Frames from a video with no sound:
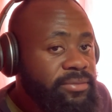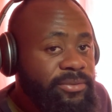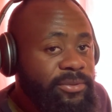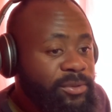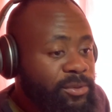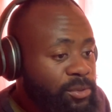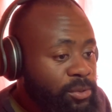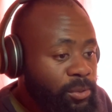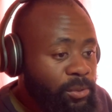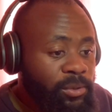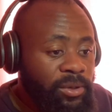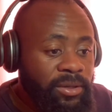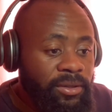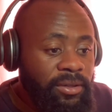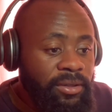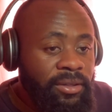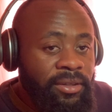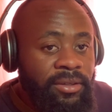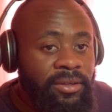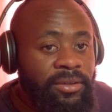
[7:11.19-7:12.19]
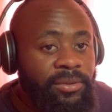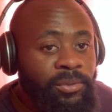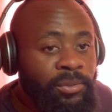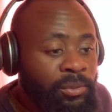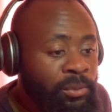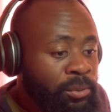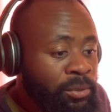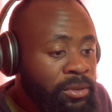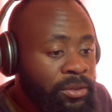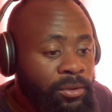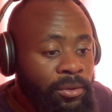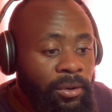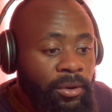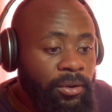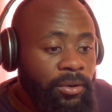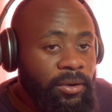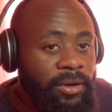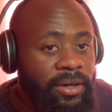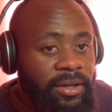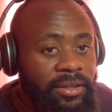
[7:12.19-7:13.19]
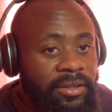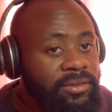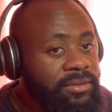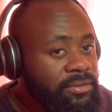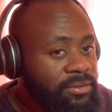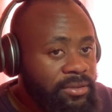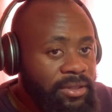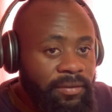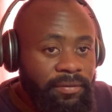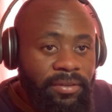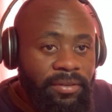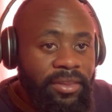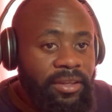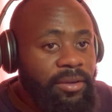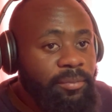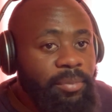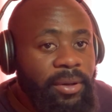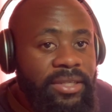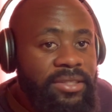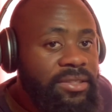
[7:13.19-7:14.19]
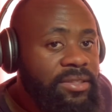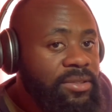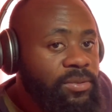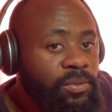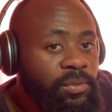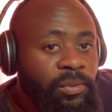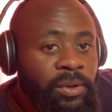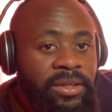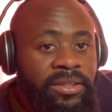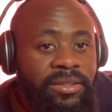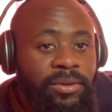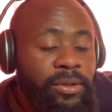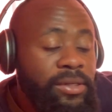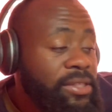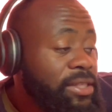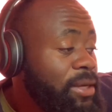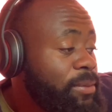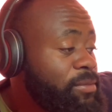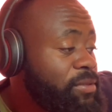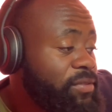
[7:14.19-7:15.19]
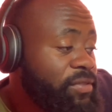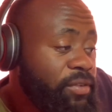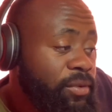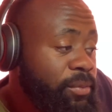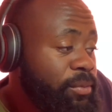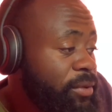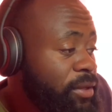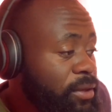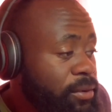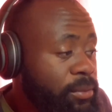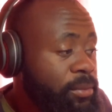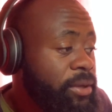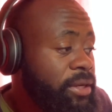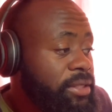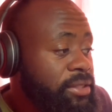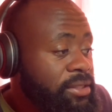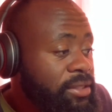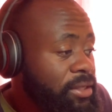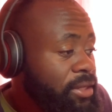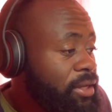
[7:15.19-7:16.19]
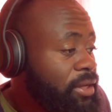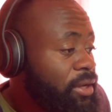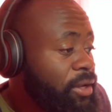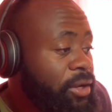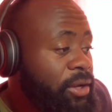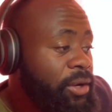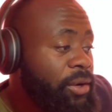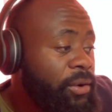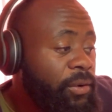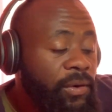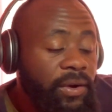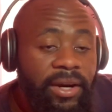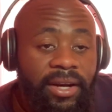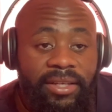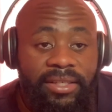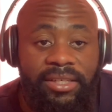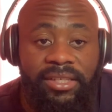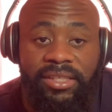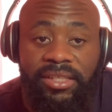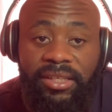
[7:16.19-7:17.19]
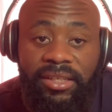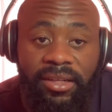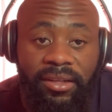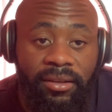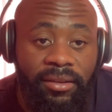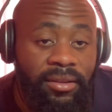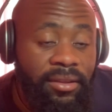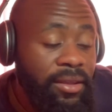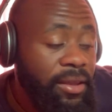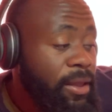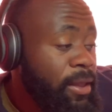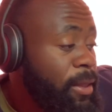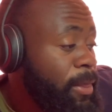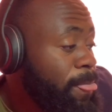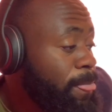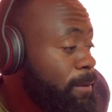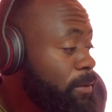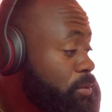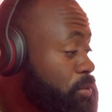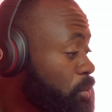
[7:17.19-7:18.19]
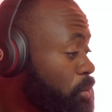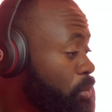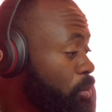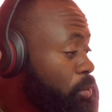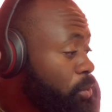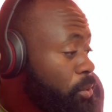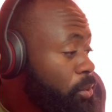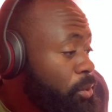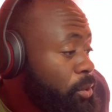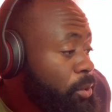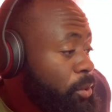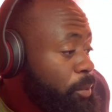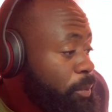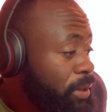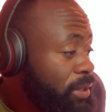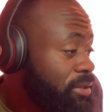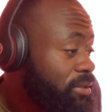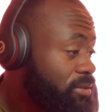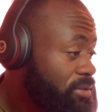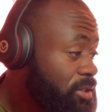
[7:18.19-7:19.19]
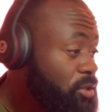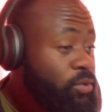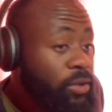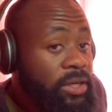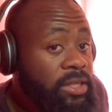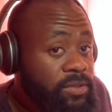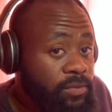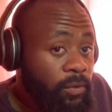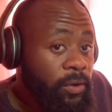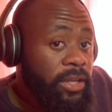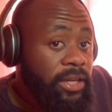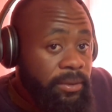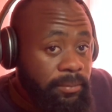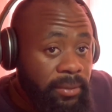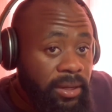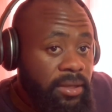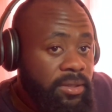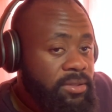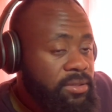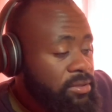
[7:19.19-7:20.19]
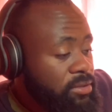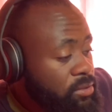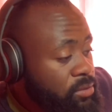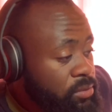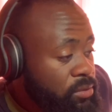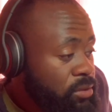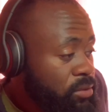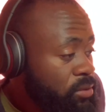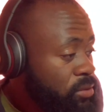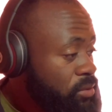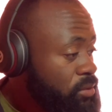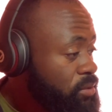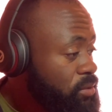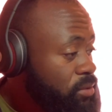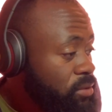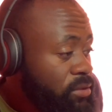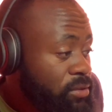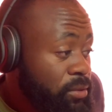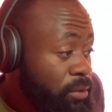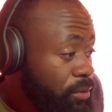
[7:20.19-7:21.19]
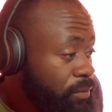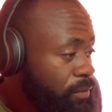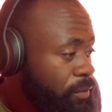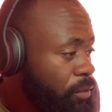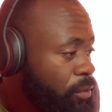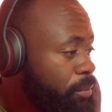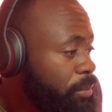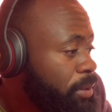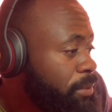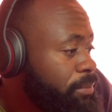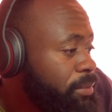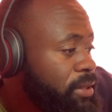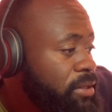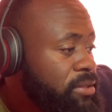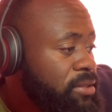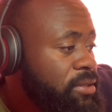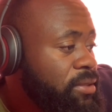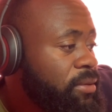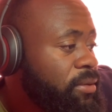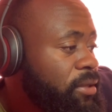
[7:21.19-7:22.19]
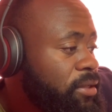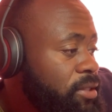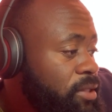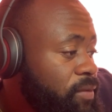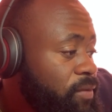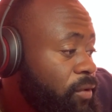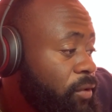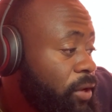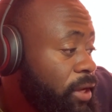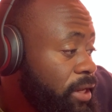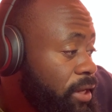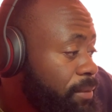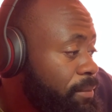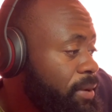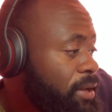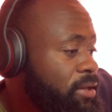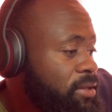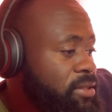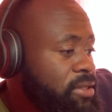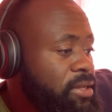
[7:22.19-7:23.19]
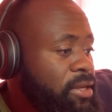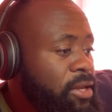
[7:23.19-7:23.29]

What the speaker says: We saw in with Corona, everything passes when it comes from the World Organization Health. So, but this one is for animals. It's not for human beings. It's for animals.